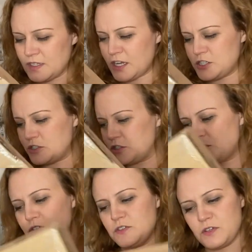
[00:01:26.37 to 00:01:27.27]
I shouldn't
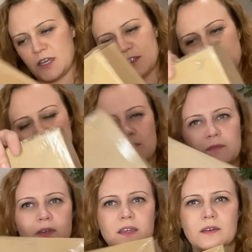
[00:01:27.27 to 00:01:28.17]
show you guys
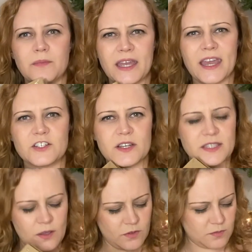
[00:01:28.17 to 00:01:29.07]
my address.
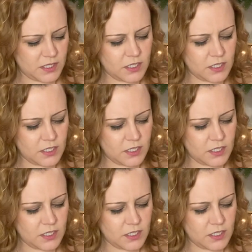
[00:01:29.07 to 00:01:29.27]
That wouldn't be